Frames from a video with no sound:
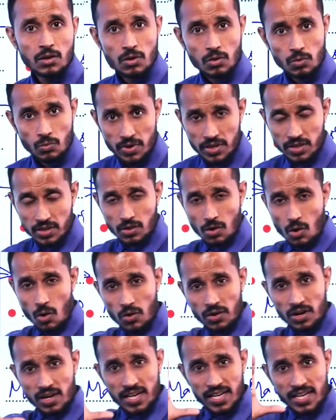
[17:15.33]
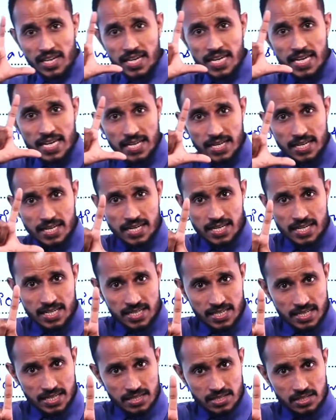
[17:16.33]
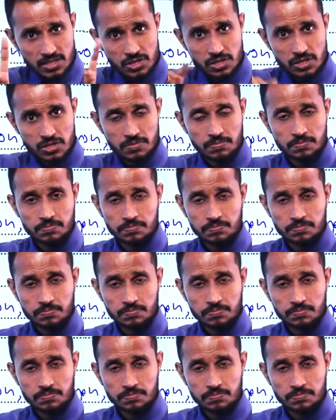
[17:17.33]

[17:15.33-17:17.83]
with only needs.